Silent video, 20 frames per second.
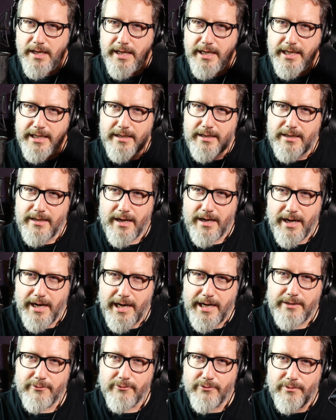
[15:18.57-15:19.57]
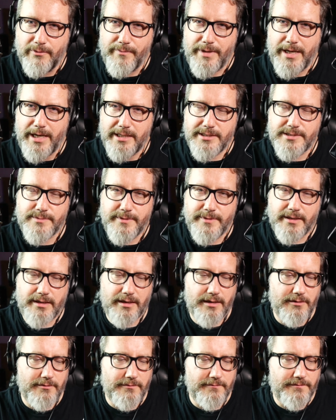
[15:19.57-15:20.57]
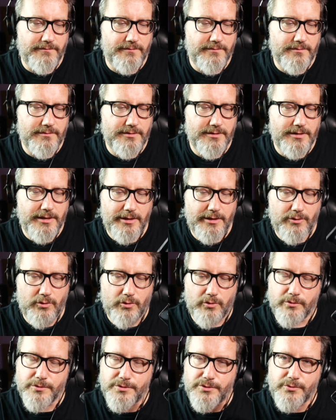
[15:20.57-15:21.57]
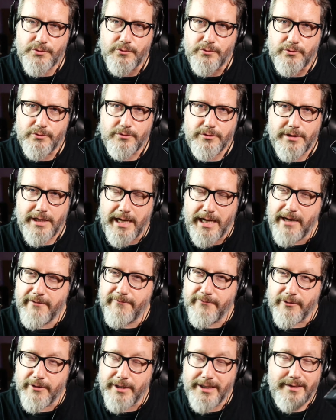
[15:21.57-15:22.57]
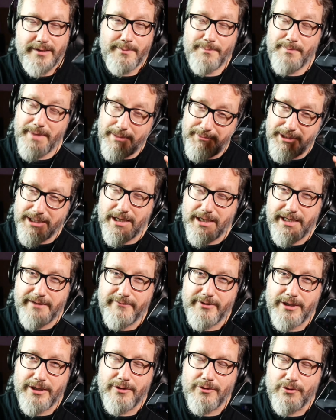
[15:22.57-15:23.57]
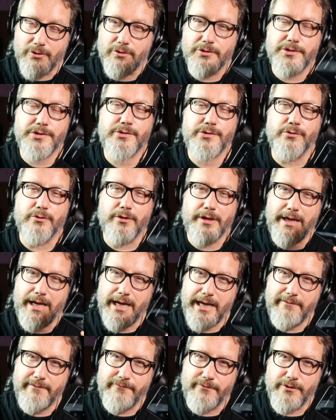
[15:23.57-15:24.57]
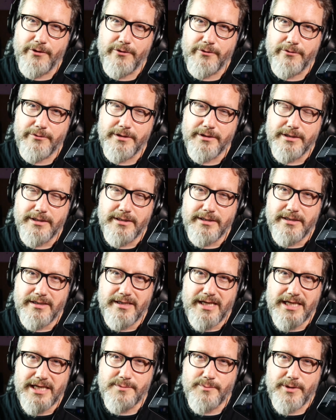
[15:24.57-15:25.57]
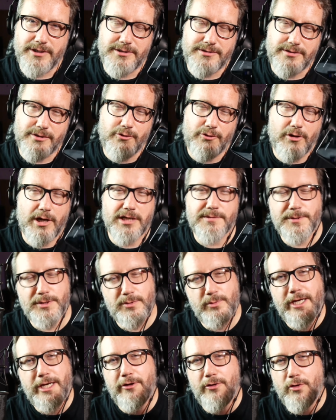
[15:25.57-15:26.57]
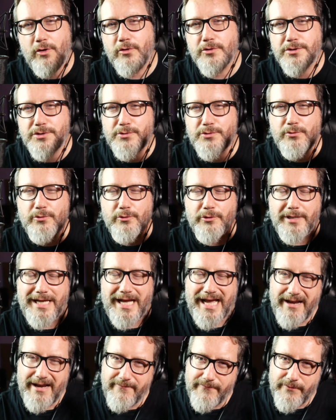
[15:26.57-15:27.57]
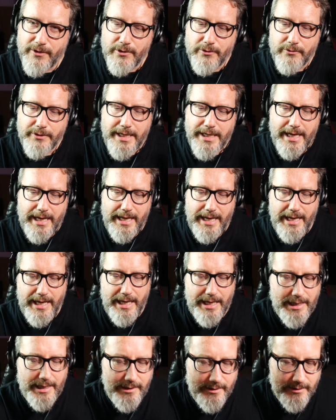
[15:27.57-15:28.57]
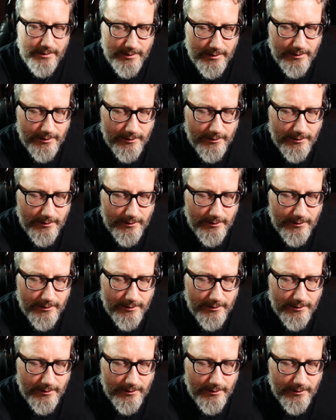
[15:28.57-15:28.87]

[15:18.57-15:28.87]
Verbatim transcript: It kind of reminds me of an old school iPhone, and maybe not even an old school iPhone as much as a cross between an old school iPhone and